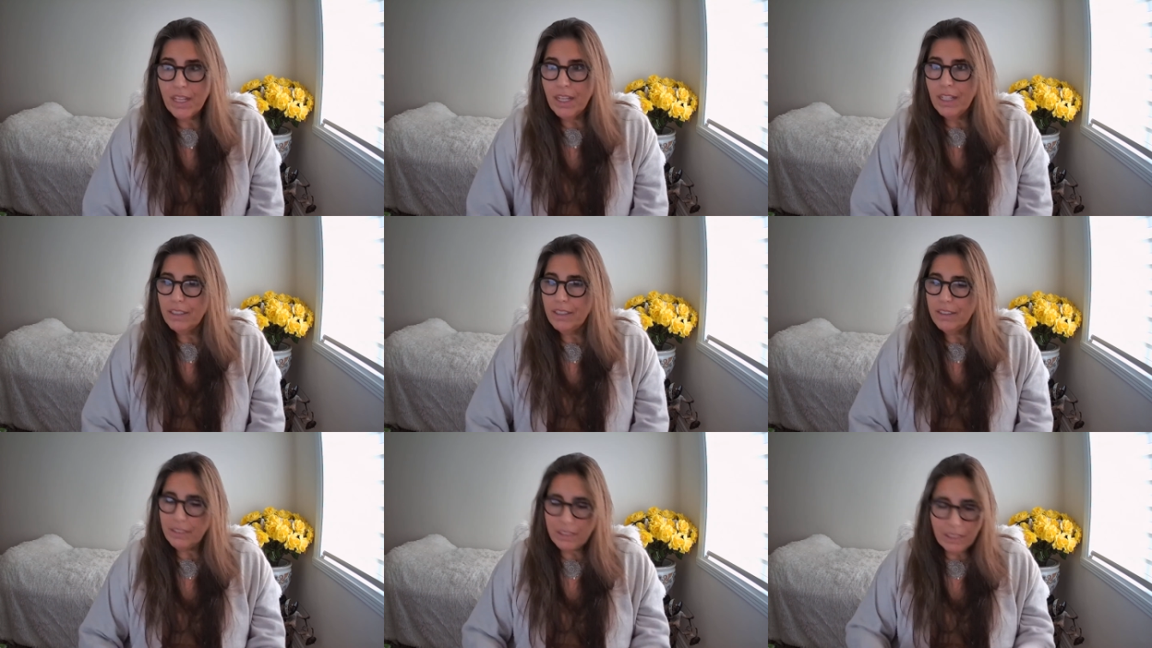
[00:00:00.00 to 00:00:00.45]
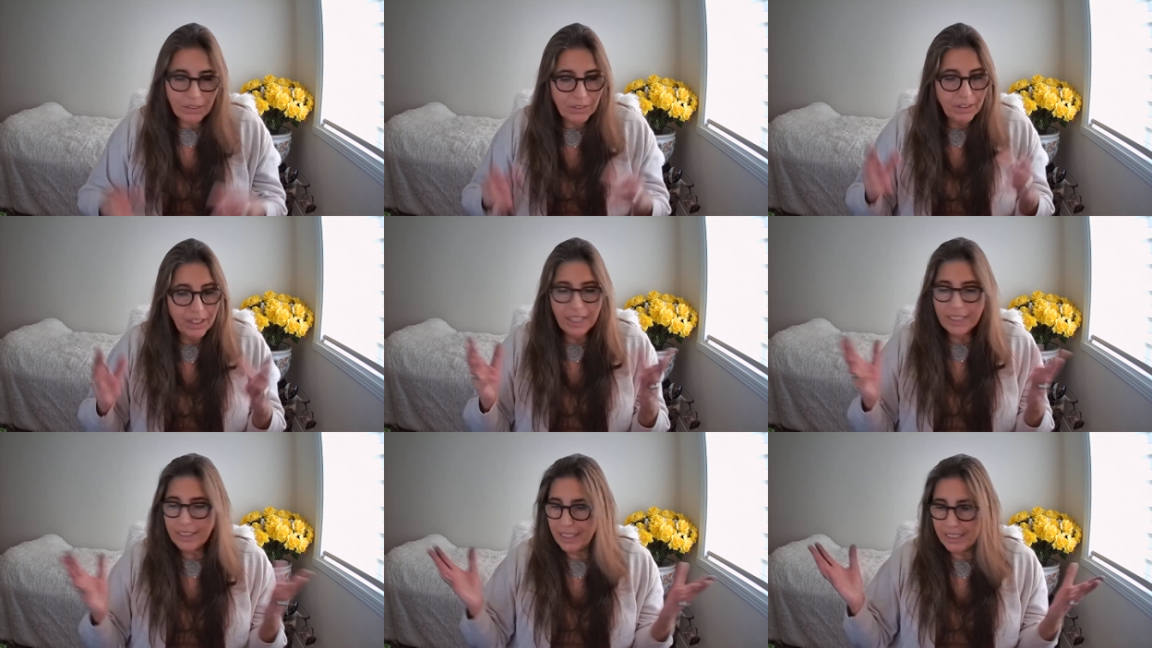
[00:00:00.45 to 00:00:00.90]
So
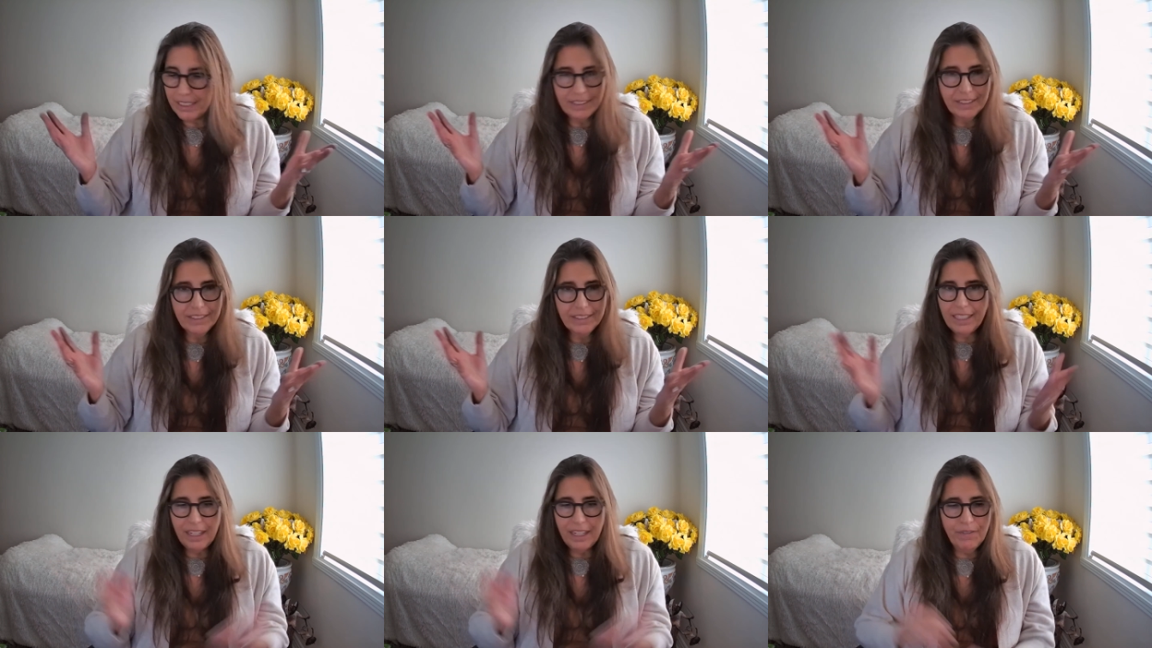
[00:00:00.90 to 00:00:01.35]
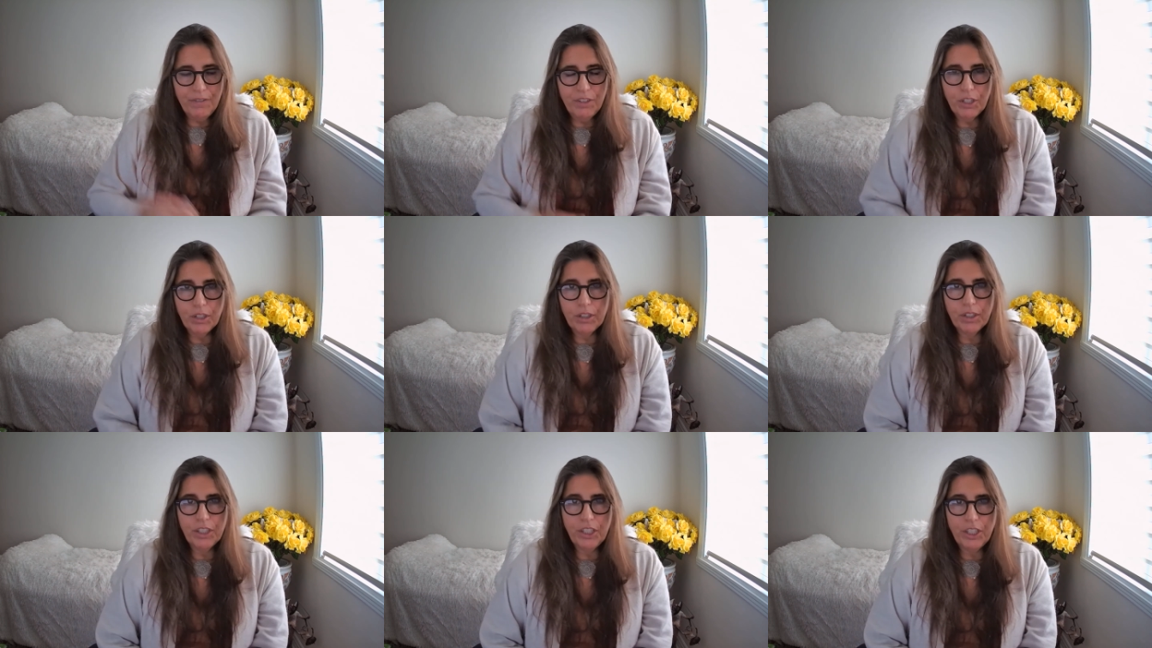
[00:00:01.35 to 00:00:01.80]
I'd like to say if
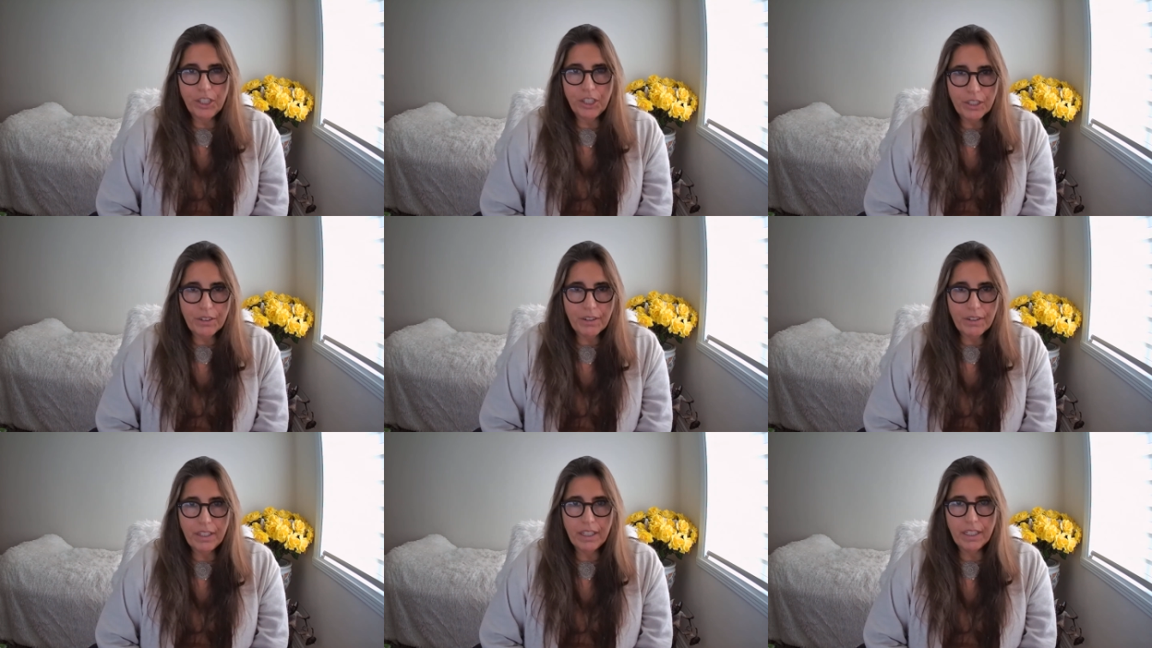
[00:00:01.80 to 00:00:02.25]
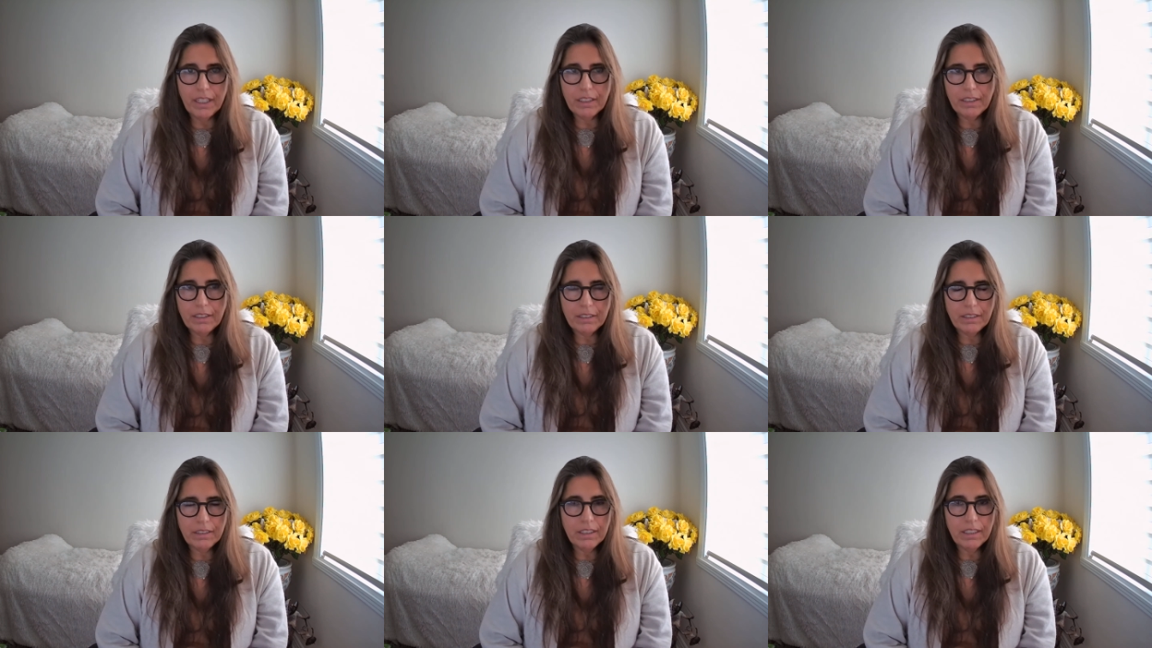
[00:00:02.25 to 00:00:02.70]
you're
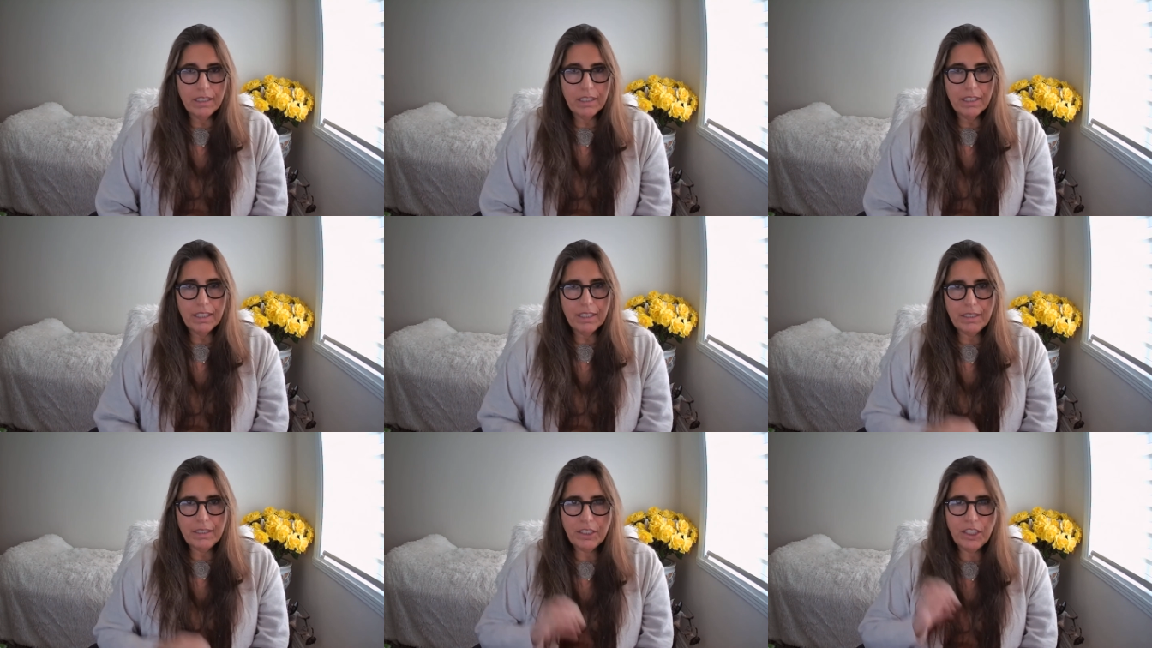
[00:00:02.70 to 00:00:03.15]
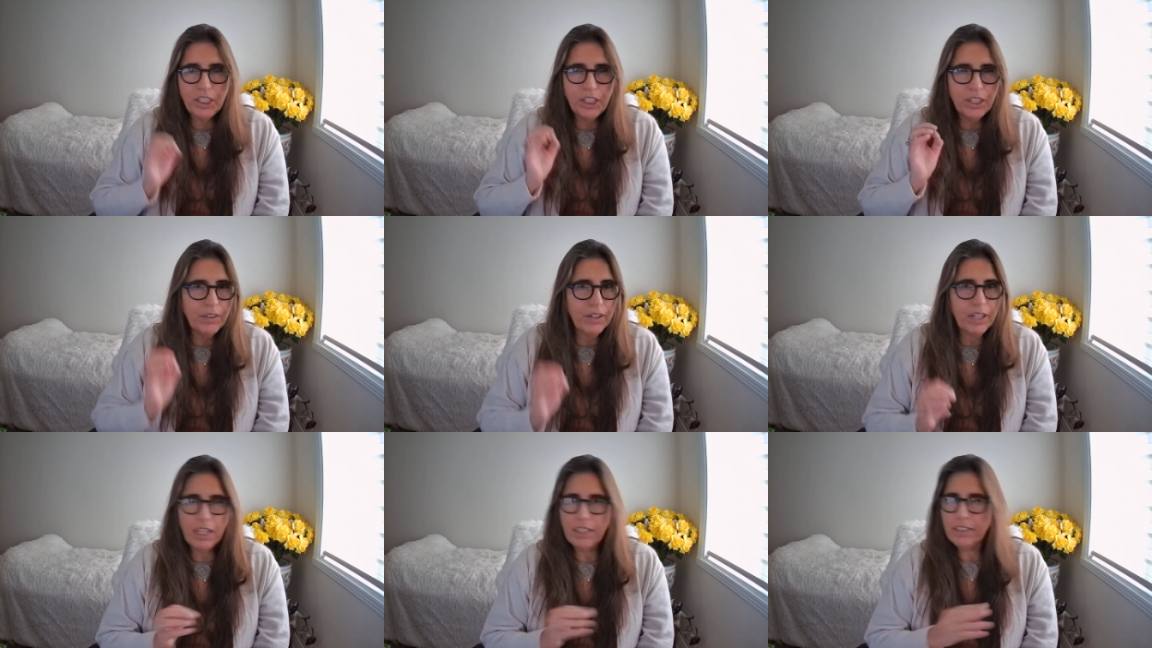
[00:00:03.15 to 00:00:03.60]
curious, uh,
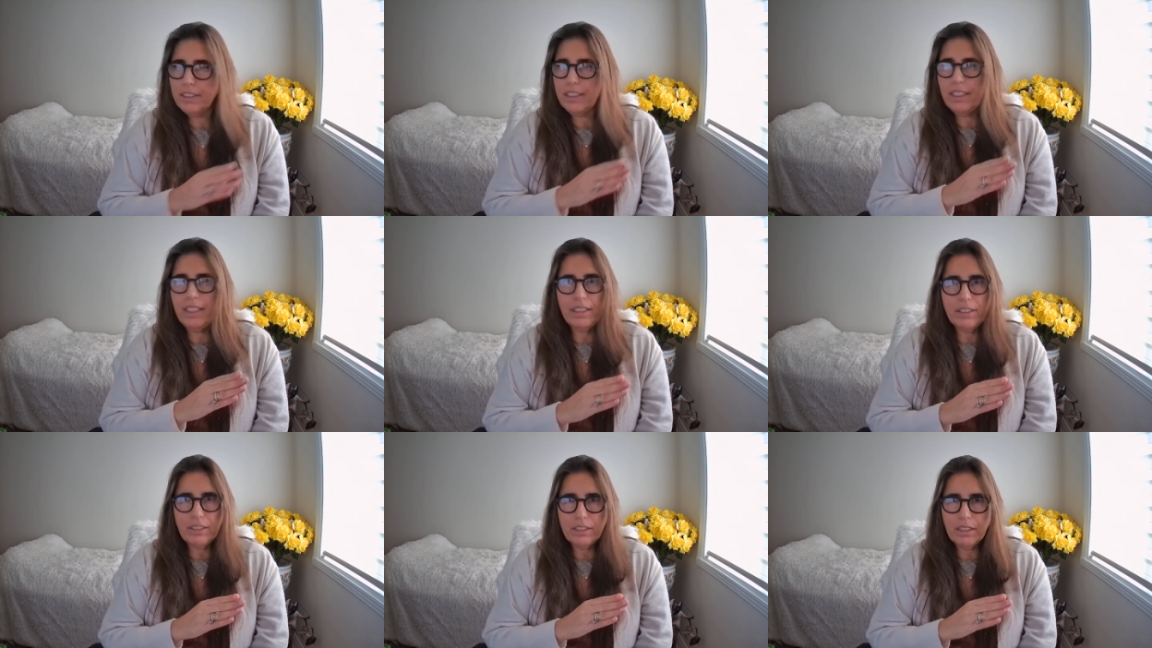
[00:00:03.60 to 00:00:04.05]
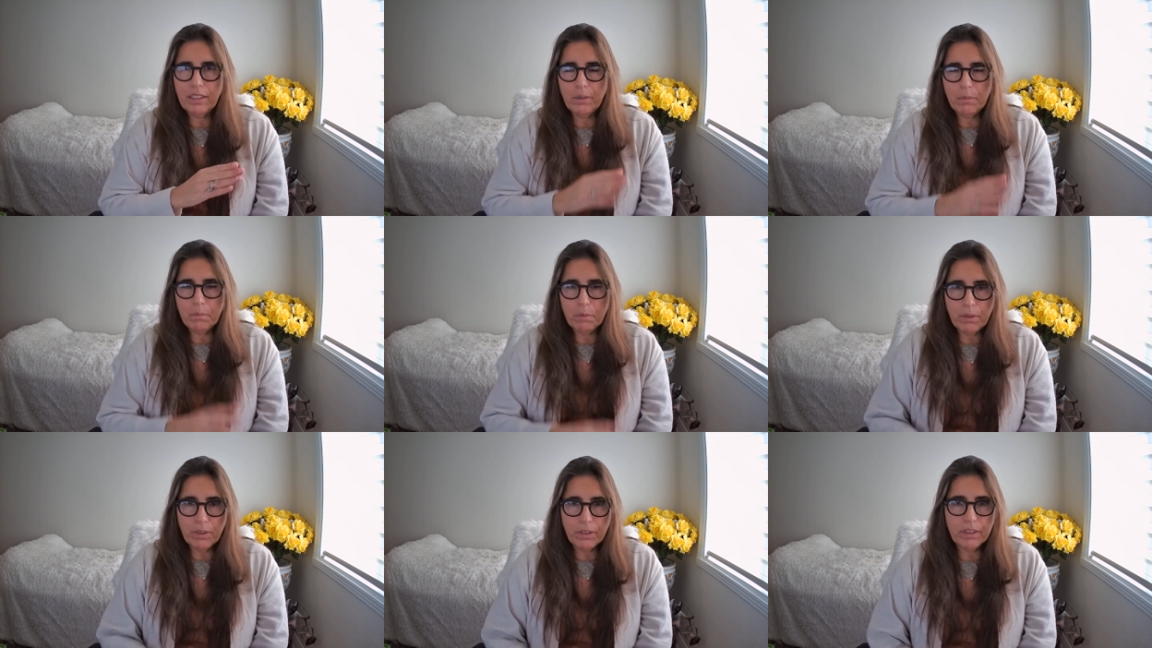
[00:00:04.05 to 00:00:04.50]
curiosity is so
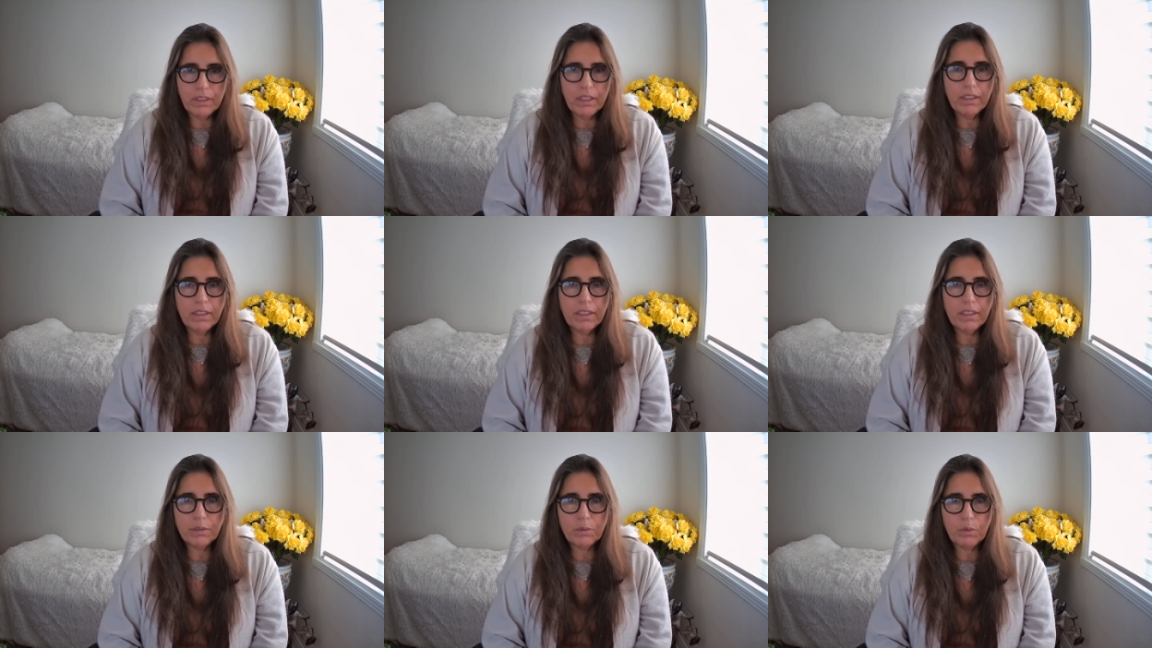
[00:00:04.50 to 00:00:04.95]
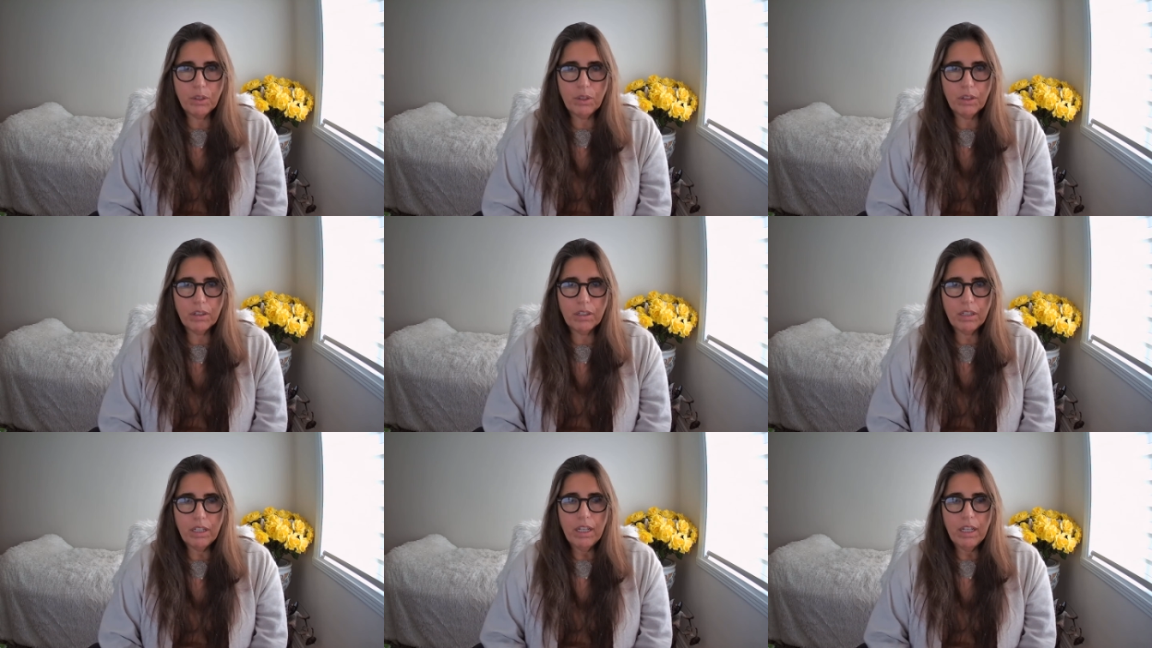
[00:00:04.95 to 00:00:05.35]
important in this work.